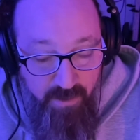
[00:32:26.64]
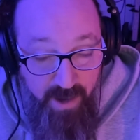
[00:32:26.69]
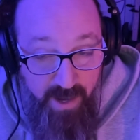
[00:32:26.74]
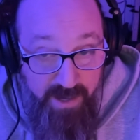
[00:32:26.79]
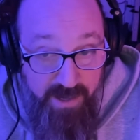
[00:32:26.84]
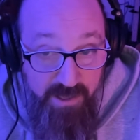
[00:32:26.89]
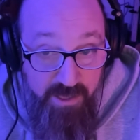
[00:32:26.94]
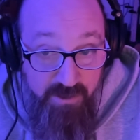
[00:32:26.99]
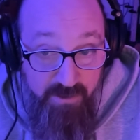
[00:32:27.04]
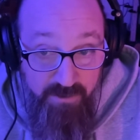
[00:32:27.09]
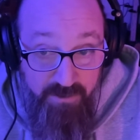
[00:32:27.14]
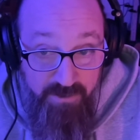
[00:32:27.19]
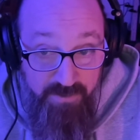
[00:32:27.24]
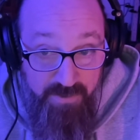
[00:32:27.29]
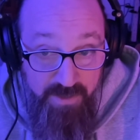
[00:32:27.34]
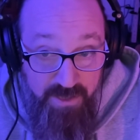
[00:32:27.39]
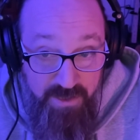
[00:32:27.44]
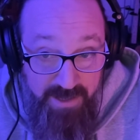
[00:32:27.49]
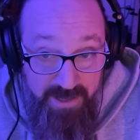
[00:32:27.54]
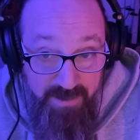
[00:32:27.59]
So I didn't start
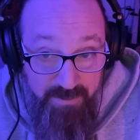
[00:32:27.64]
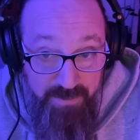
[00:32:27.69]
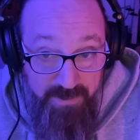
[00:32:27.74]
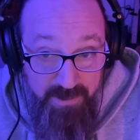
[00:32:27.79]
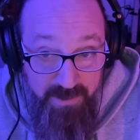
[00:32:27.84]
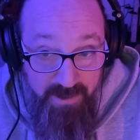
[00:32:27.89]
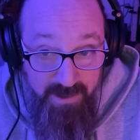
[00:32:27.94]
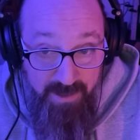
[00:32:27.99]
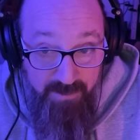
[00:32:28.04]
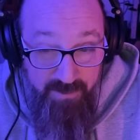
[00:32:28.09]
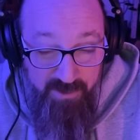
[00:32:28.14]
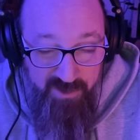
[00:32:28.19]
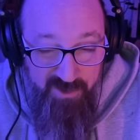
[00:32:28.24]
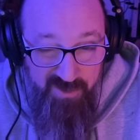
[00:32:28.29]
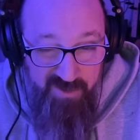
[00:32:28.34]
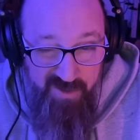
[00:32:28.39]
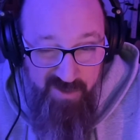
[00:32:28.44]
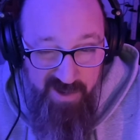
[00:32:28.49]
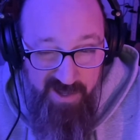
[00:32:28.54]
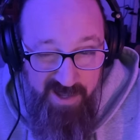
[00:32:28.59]
doing stand up until I
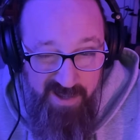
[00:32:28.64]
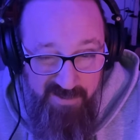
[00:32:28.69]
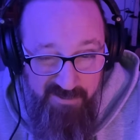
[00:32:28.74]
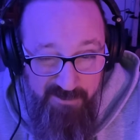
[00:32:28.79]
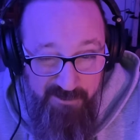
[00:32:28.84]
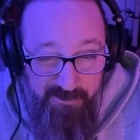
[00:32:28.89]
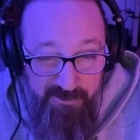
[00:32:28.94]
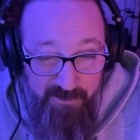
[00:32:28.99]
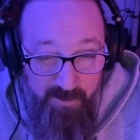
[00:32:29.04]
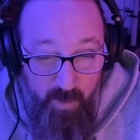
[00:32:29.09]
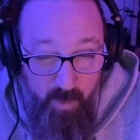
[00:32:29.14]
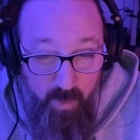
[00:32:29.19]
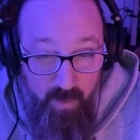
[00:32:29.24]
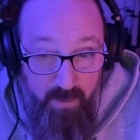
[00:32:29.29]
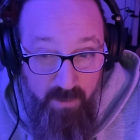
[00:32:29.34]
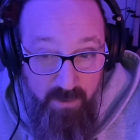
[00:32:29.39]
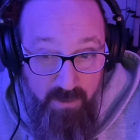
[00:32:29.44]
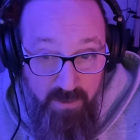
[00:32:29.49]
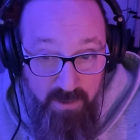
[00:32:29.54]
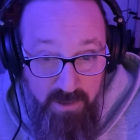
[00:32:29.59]
was
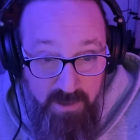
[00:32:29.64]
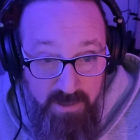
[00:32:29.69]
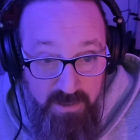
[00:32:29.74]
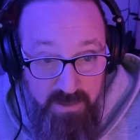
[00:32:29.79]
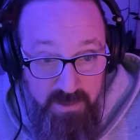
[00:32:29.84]
thirty-four.